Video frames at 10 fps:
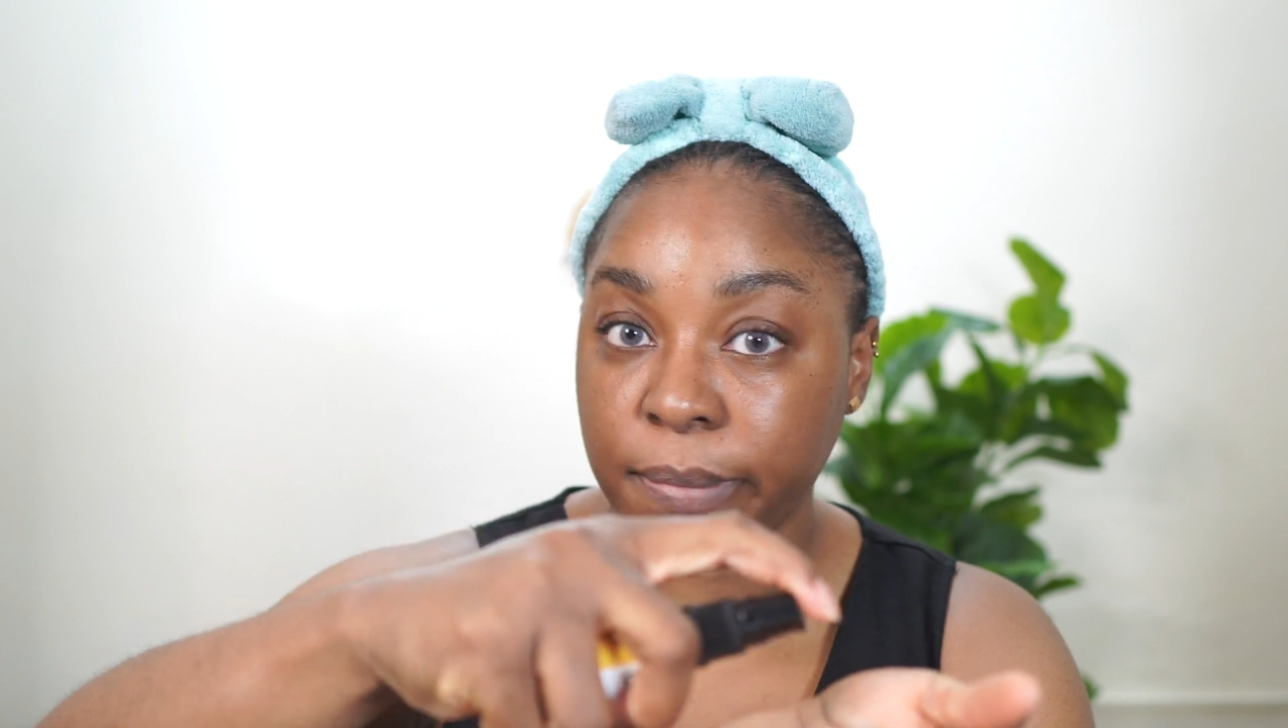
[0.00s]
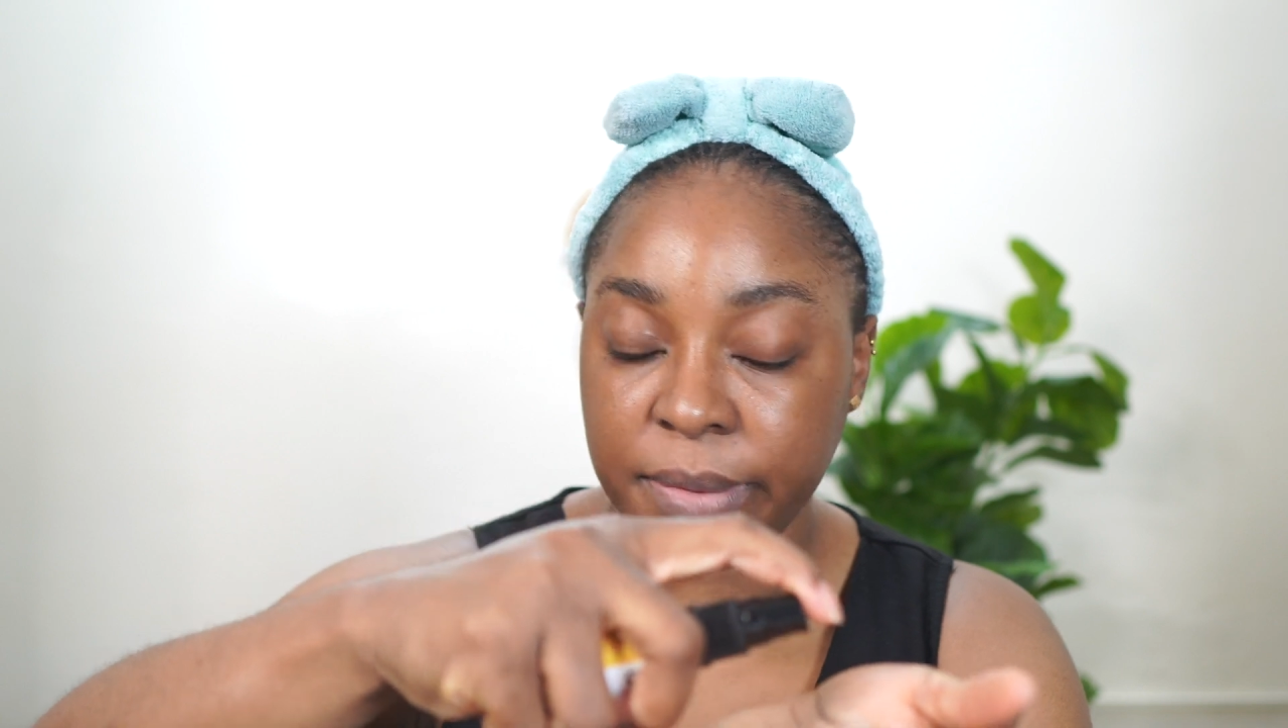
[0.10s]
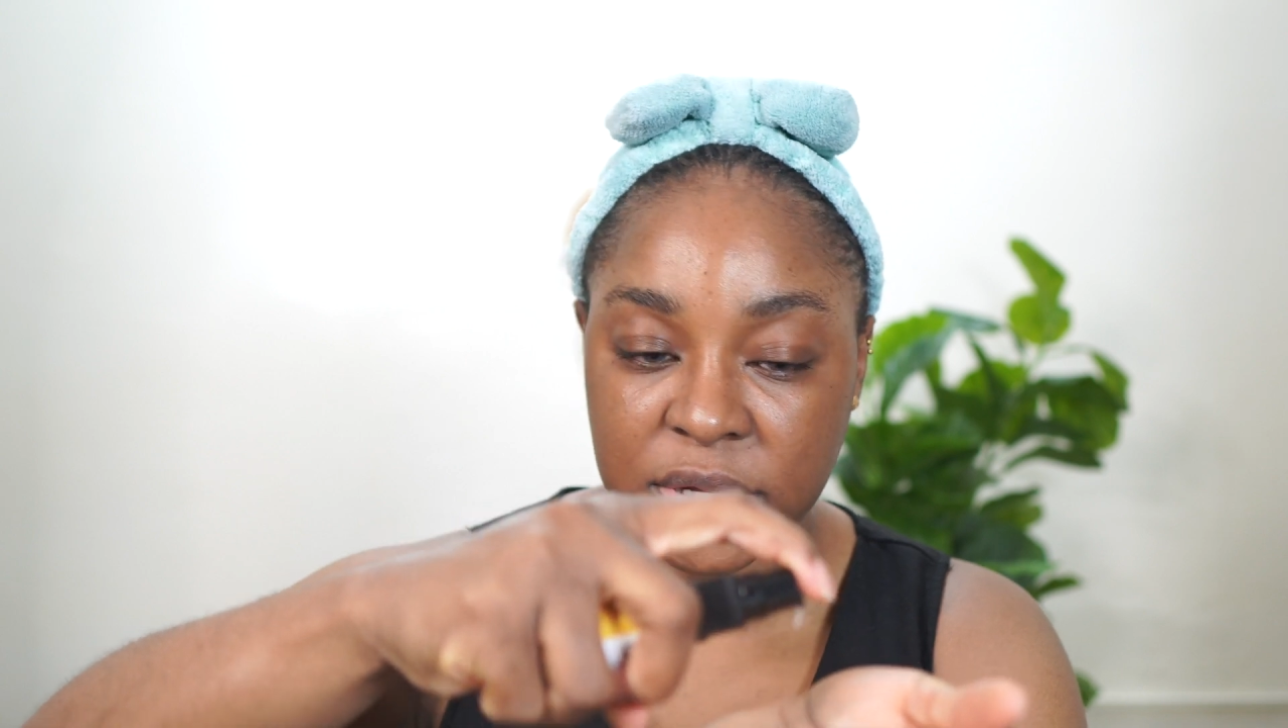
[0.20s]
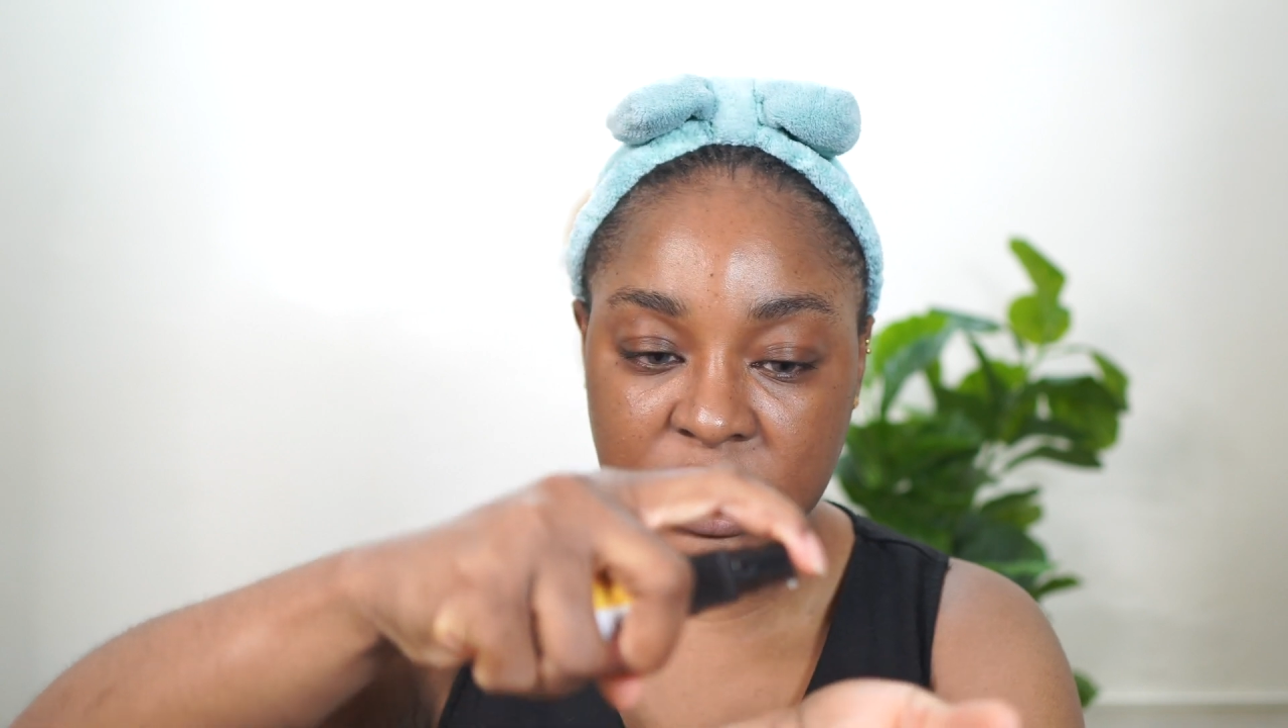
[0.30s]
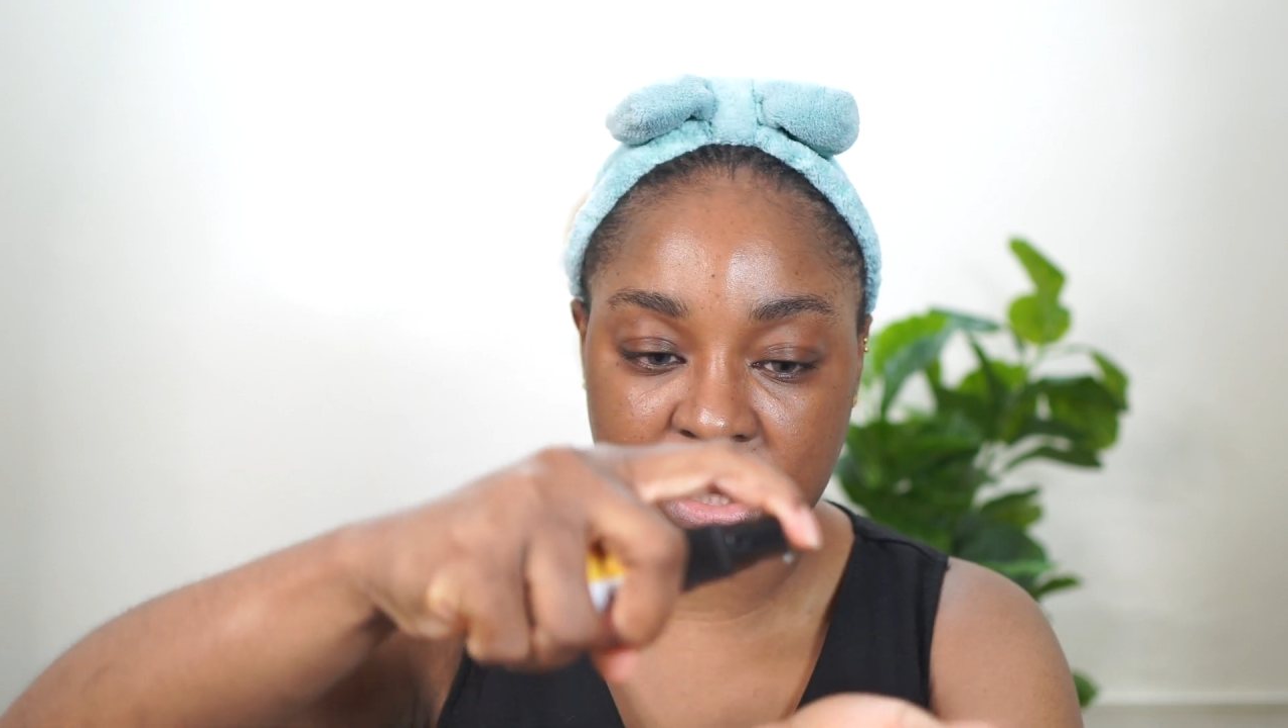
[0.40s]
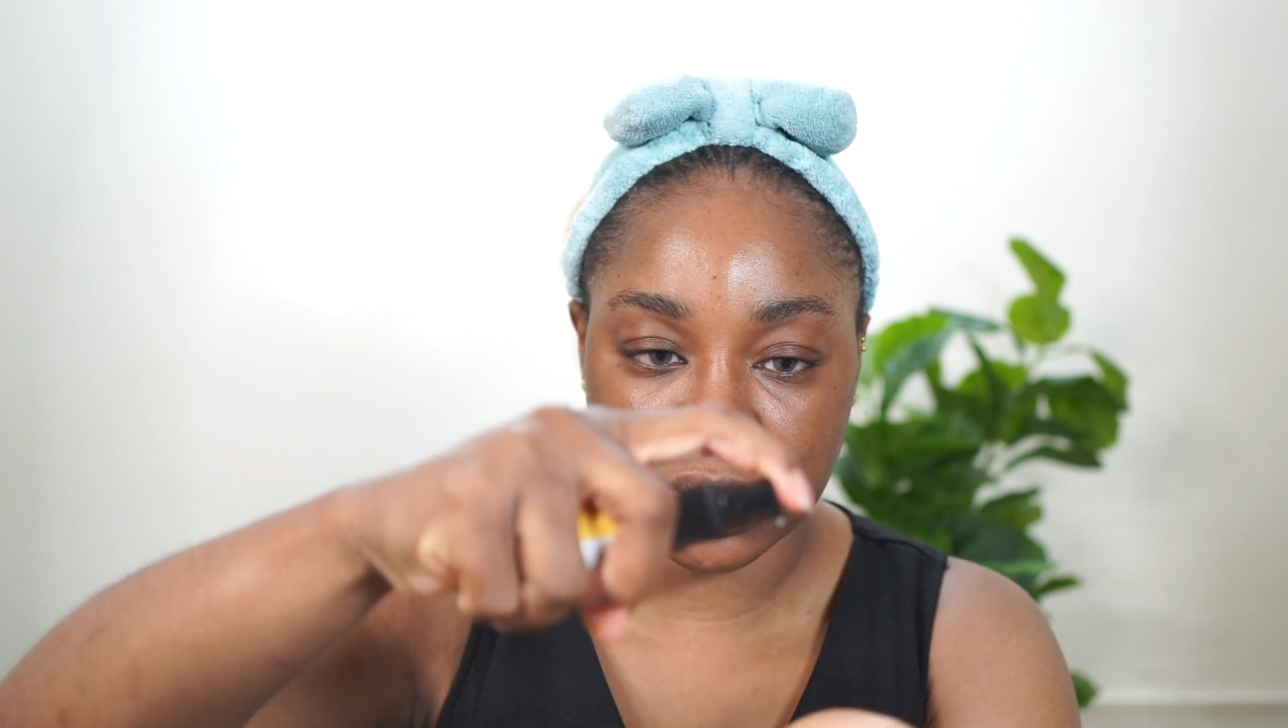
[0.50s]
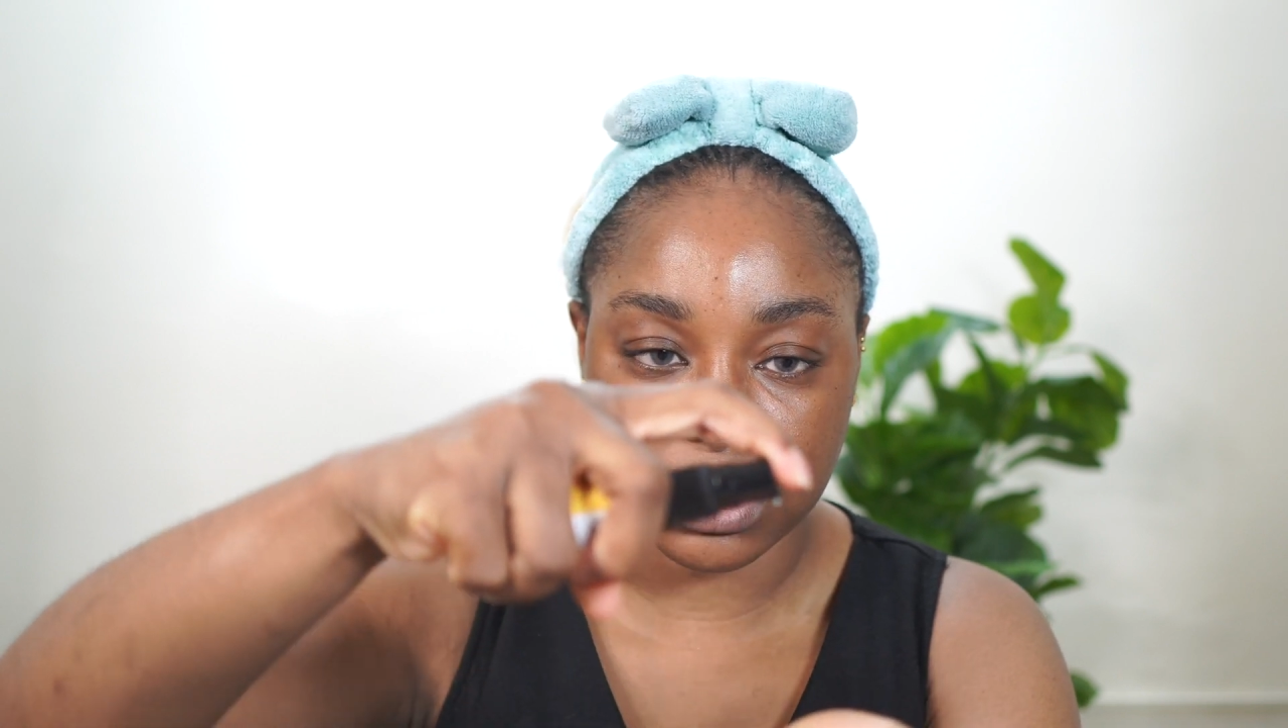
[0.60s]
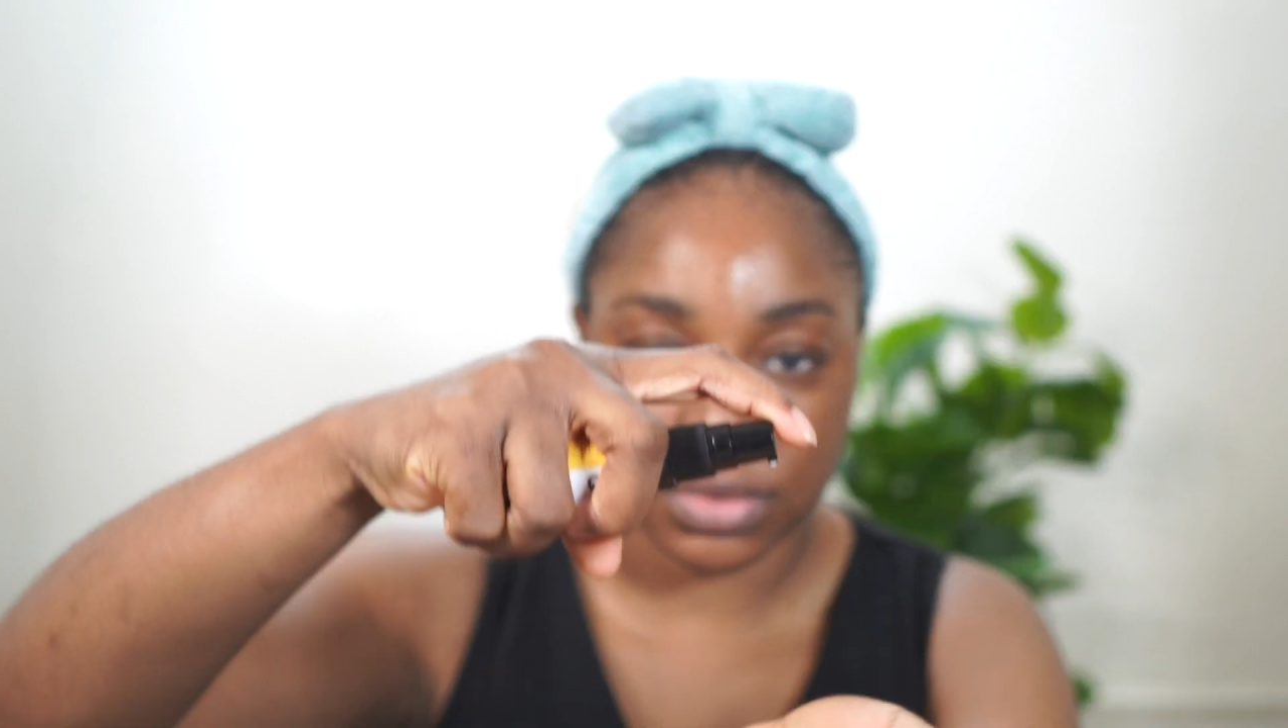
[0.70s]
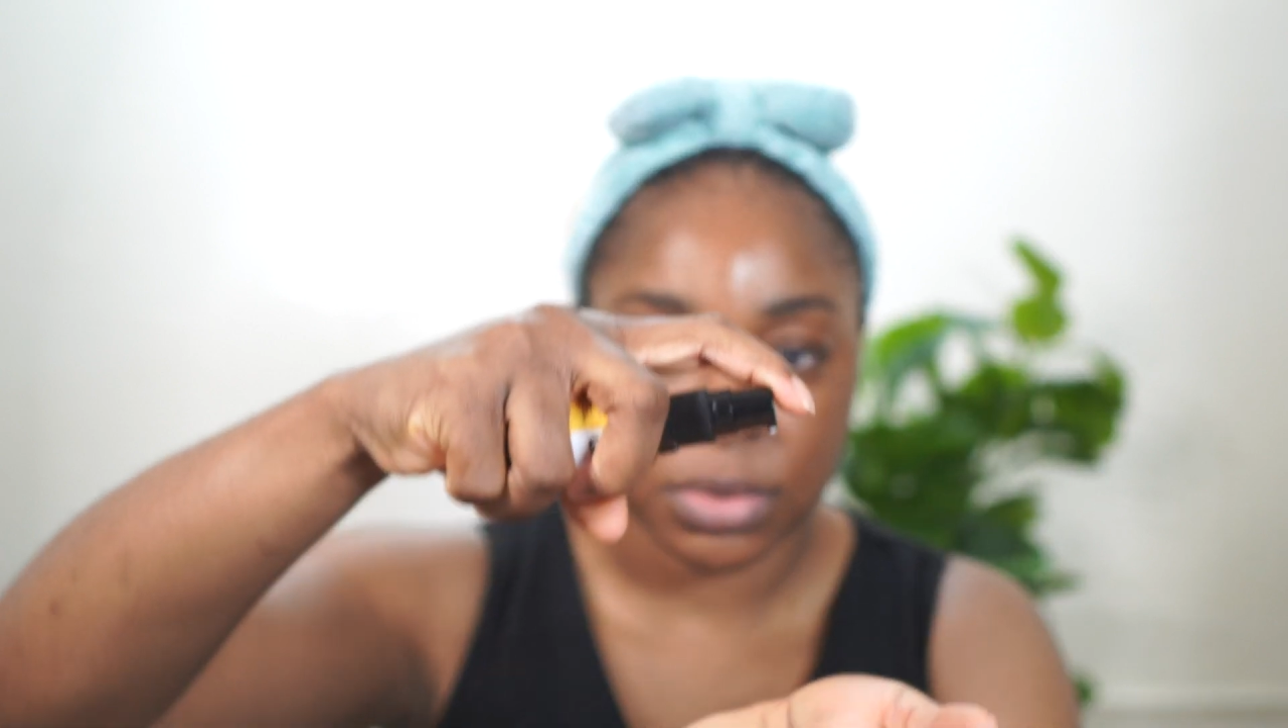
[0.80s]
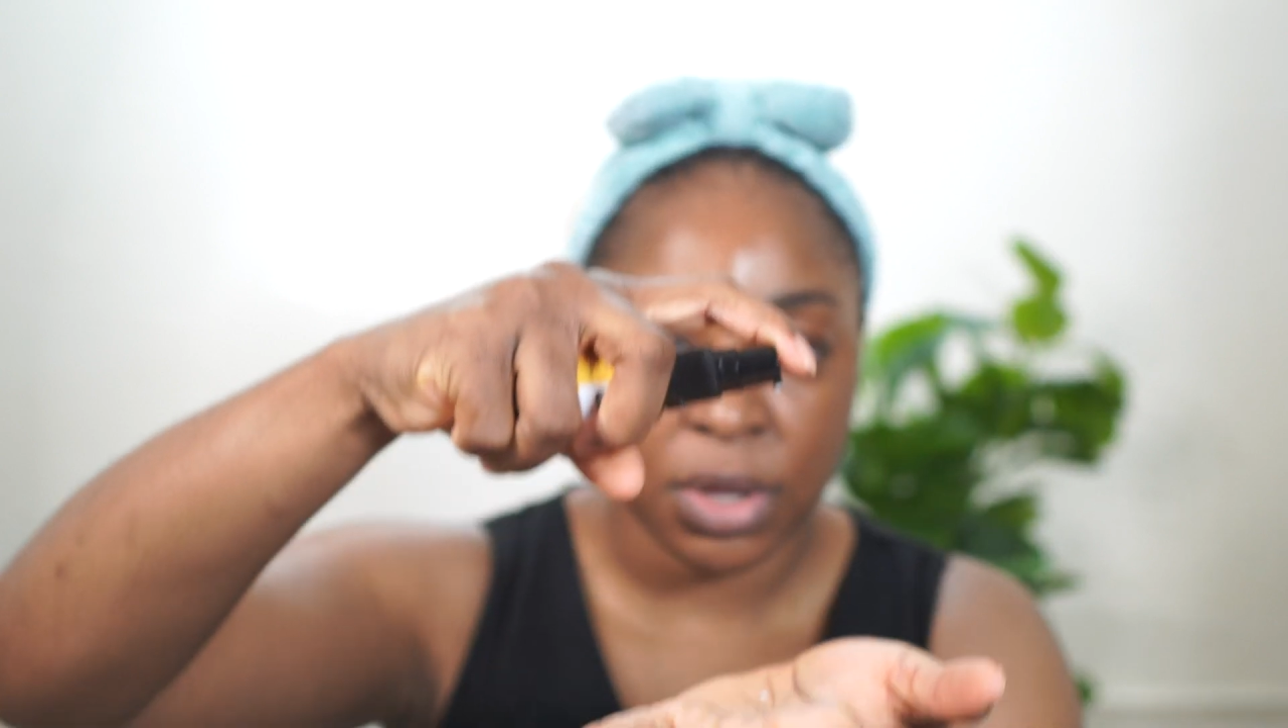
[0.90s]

bleaching,